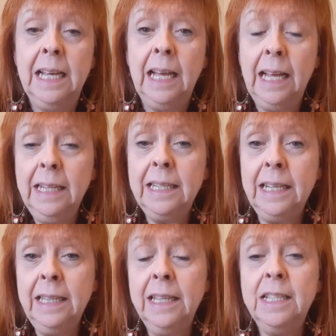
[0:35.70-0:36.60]
and
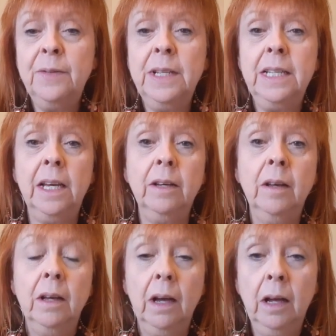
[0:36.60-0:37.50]
in this video
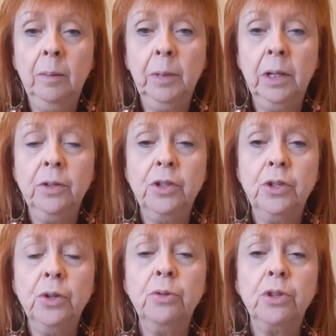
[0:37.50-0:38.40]
I'm going to
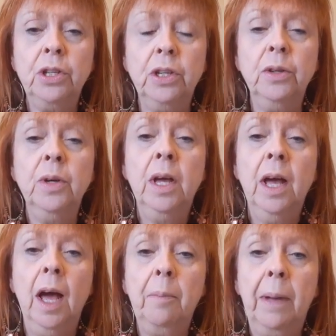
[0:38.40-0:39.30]
talk to you
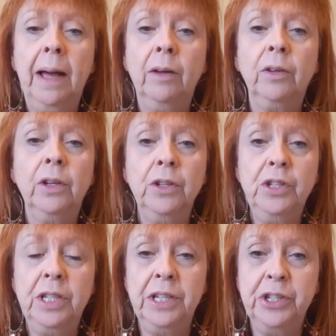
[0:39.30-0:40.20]
about
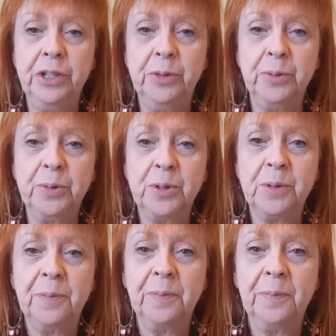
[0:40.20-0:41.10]
conditionals.
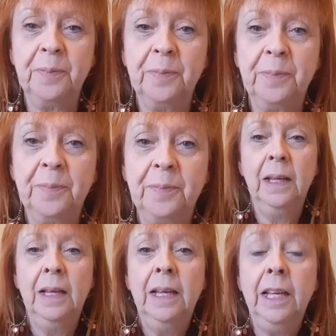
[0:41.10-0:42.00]

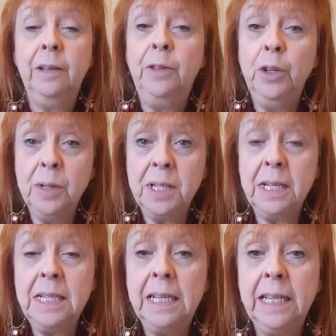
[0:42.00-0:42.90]
If you are
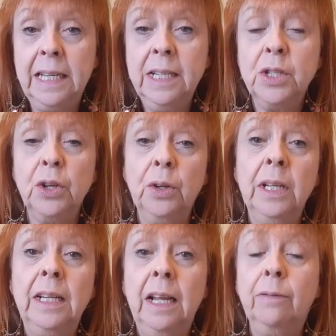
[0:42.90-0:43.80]
studying ESOL
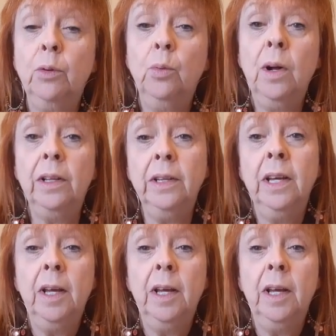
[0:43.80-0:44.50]
at level 1,